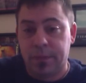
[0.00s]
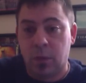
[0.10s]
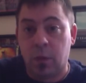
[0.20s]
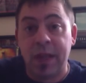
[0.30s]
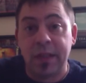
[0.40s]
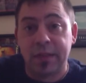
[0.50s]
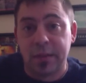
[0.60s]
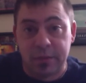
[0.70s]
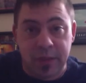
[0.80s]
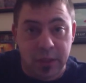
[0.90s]
weights
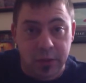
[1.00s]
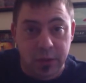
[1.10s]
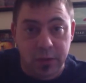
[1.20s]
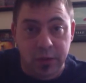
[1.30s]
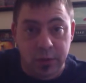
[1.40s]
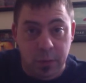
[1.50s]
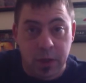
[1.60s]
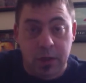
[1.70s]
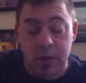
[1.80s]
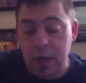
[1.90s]
of t-shirts as
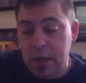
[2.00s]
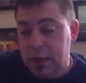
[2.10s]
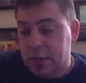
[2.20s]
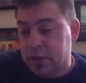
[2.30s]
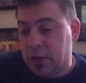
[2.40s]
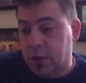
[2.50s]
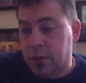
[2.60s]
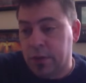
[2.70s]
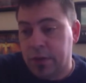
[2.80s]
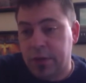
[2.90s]
well.
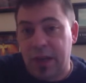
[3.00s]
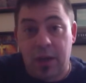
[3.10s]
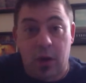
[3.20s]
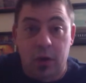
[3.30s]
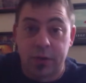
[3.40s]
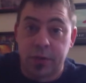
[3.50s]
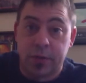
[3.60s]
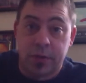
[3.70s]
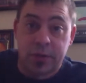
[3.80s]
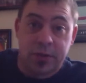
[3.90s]
So also
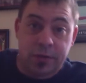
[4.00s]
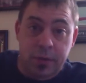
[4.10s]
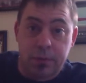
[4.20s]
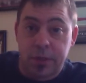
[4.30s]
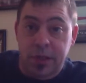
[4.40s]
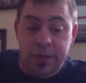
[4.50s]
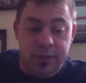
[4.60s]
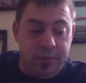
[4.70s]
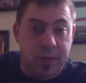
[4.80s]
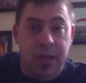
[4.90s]
there's different blends
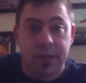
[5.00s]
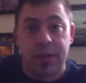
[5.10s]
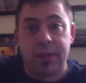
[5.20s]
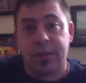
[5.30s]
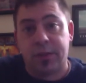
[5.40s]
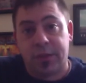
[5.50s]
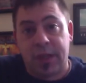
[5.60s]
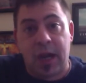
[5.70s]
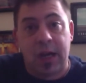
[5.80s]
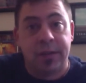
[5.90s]
of polyester,
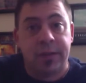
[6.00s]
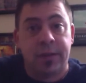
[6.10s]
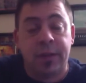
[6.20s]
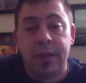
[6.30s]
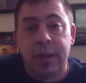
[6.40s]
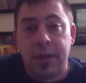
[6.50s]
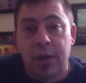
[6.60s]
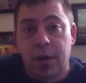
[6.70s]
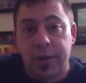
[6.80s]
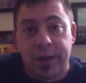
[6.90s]
cotton,
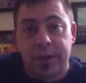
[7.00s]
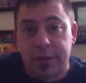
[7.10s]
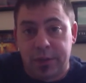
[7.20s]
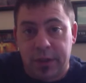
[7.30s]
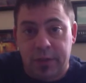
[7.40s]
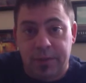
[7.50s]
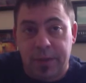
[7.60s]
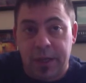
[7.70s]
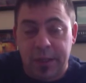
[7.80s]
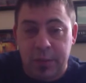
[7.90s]
all that good stuff.
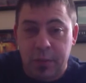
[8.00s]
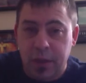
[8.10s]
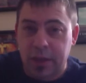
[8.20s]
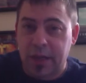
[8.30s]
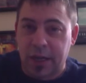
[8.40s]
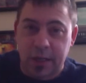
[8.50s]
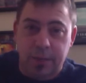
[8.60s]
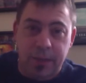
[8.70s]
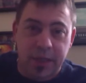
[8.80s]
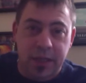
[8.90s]
And you want to kind of
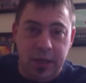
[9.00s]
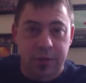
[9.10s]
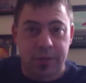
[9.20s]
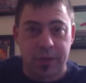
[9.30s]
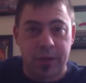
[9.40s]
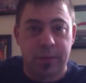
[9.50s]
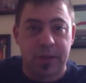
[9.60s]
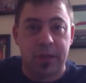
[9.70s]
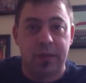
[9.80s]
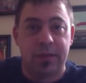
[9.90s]
be careful there
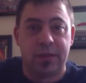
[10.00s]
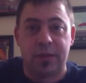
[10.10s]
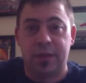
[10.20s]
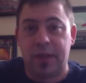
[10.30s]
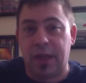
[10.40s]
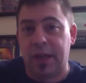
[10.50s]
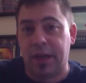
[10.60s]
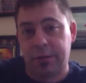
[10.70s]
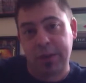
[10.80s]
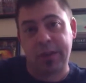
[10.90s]
because not
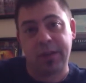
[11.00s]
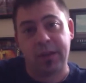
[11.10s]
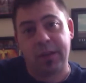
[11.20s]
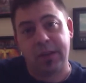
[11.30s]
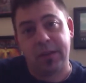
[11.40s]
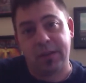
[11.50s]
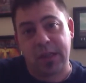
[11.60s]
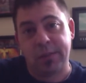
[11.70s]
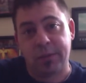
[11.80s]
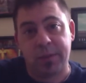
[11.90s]
everything is
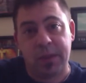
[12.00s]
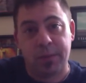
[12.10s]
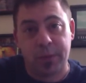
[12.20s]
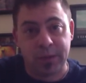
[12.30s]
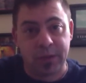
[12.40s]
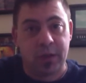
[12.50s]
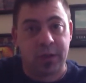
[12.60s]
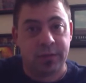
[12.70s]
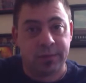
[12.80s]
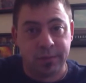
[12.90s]
able to be printed on